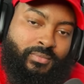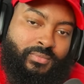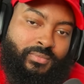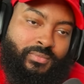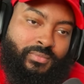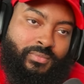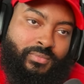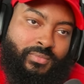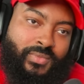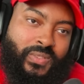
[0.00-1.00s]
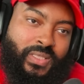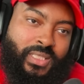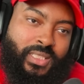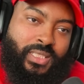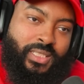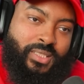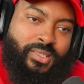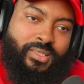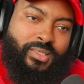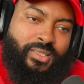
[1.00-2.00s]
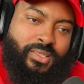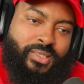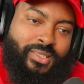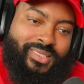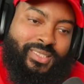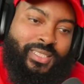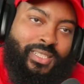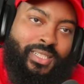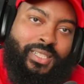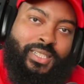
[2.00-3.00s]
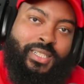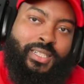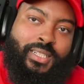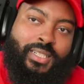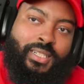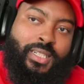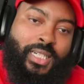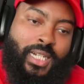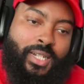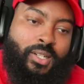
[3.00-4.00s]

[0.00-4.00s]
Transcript: but why is Omos, Dolph Ziggler, and Mustafa Ali all...